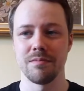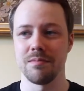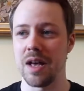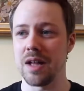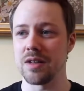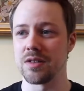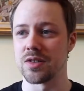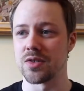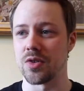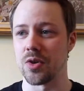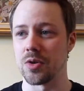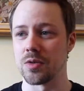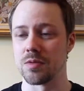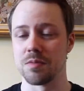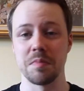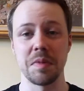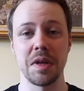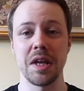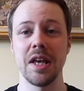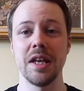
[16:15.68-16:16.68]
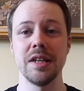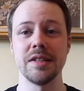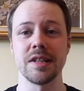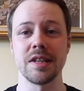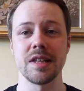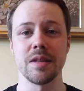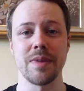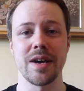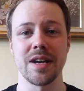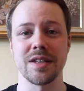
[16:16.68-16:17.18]
Elder Scrolls,
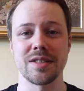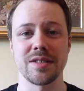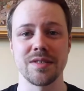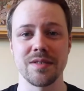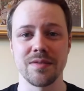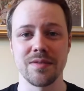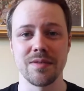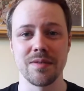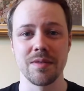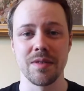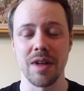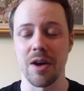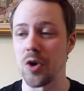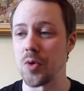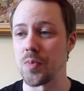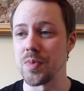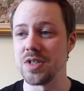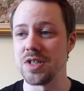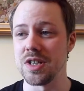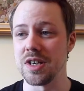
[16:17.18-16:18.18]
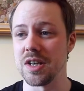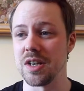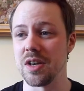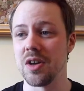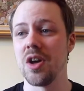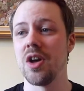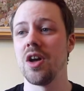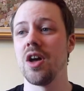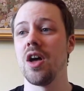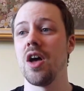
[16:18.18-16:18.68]
easily the best RPG
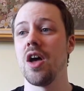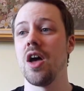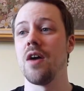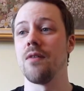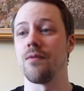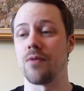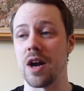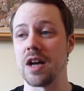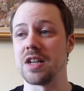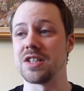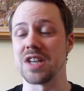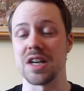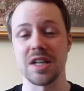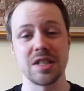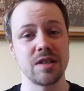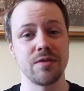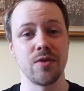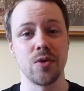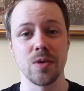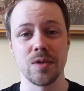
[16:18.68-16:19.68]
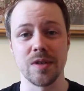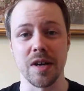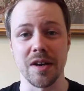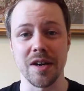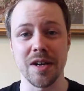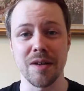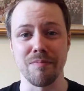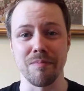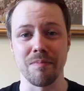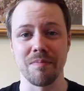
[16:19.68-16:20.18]
franchise of all
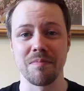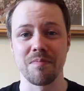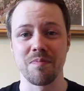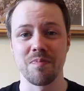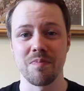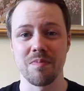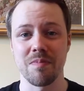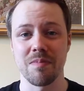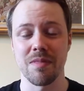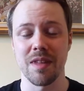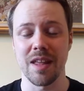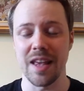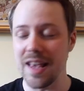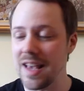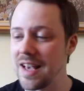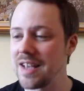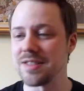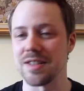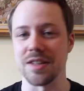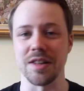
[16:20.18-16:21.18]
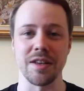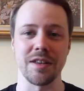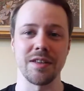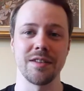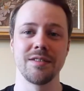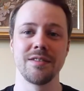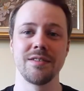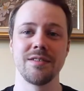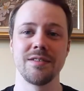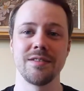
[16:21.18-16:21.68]
time. Easily.
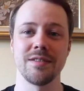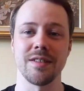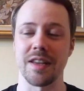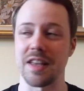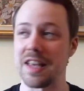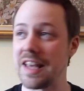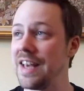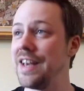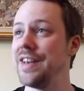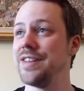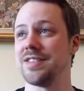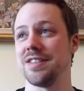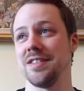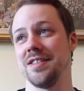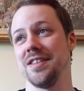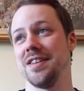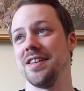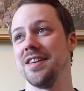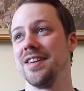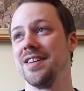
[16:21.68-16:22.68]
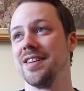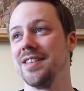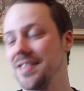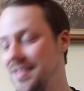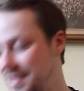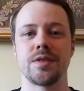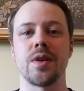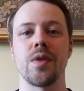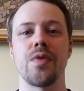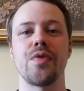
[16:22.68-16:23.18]
Like, easily.
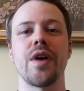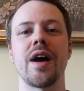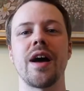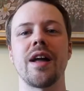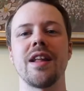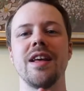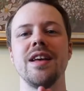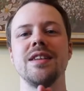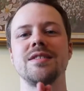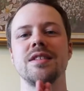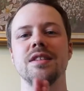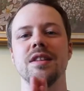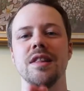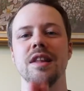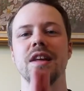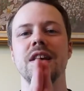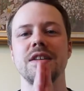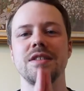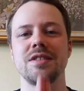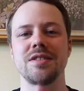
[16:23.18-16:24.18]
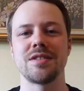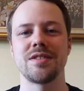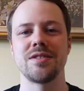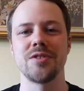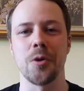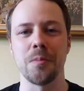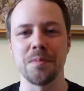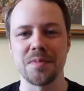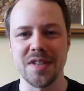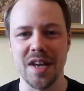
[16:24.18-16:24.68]
So that is the list,
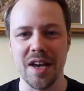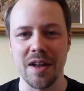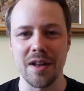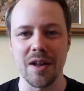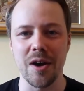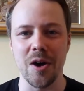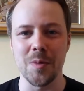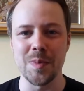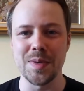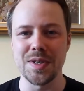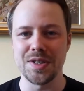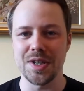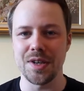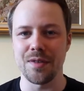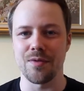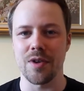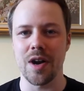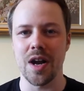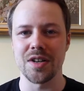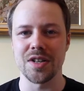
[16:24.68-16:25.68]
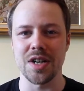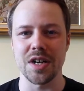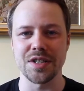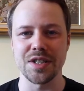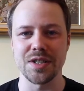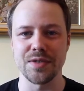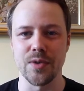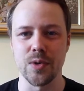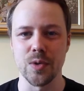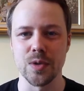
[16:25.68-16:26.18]
top 10 RPG
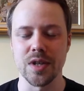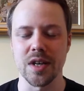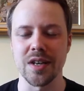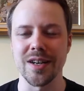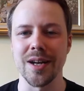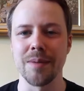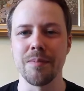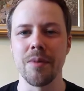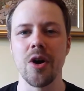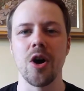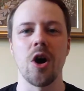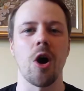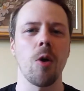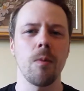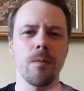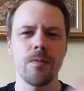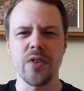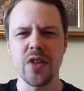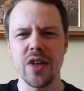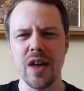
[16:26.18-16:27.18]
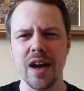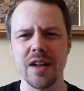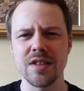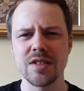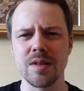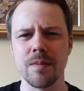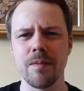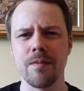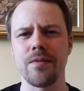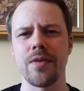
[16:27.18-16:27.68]
franchises of all time. Hopefully you had
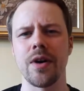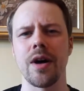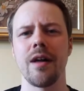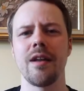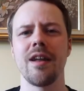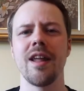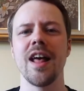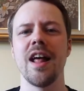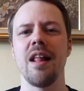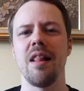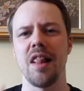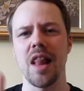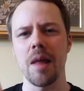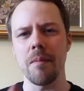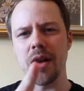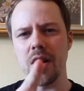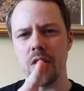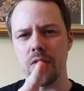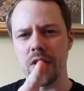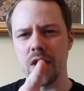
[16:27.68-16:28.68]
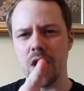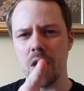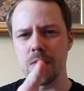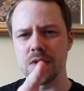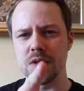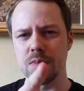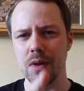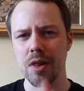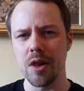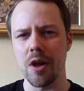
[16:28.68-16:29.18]
some fun. Let me know in the
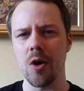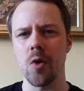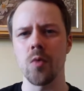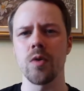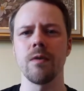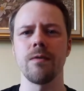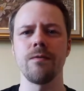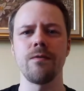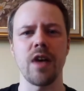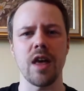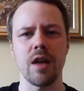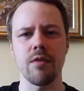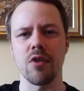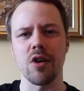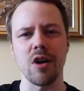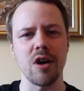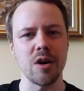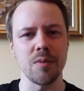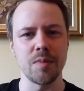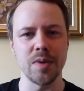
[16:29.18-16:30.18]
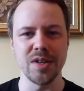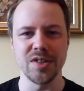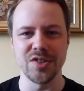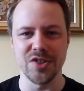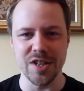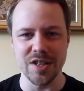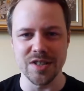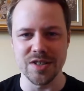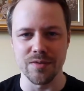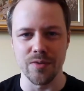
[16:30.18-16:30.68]
comments below your favourite
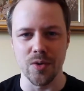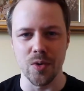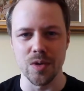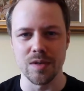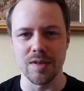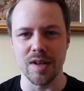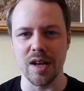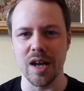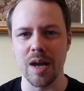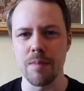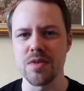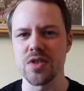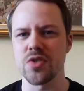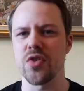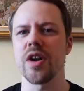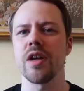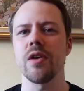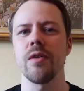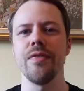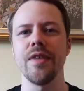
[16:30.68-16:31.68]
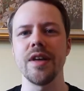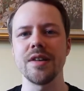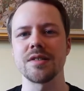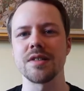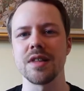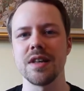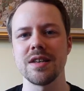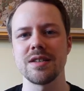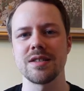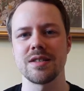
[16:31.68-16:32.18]
RPGs of all time. Is there any on
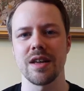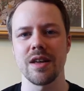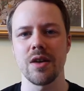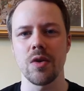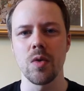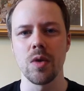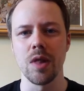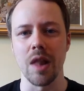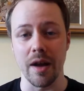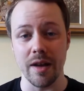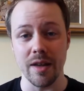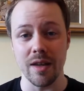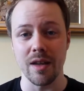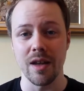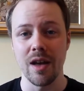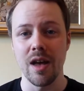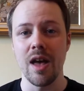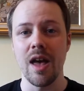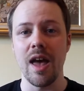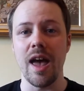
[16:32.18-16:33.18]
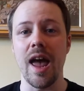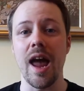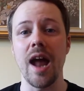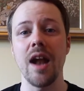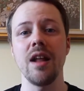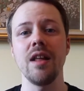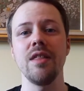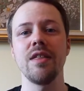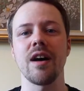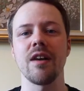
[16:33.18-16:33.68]
this list that you like?
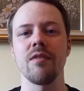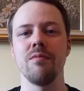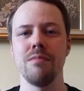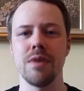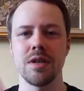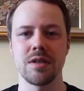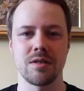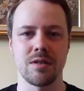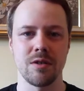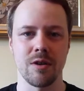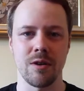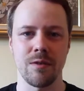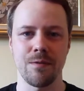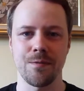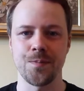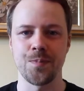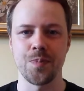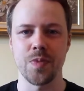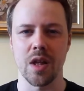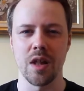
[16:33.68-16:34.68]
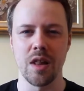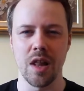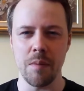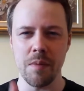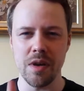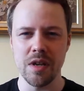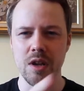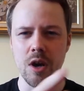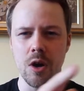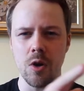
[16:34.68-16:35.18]
Any that I've missed off? Let
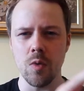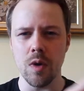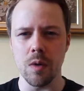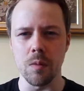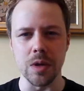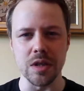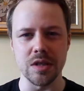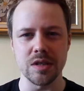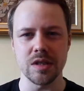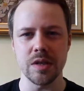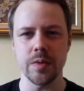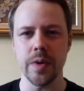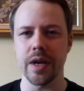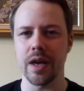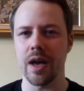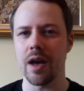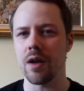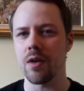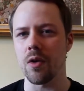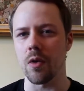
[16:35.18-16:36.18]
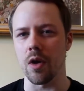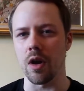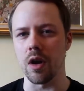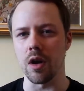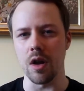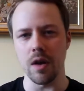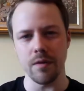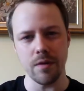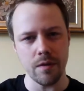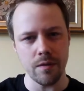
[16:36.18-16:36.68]
me know, and we'll see you again on
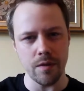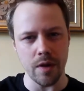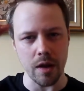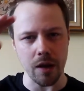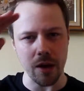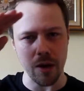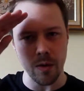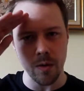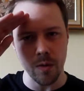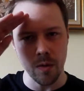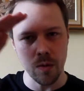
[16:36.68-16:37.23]
another video.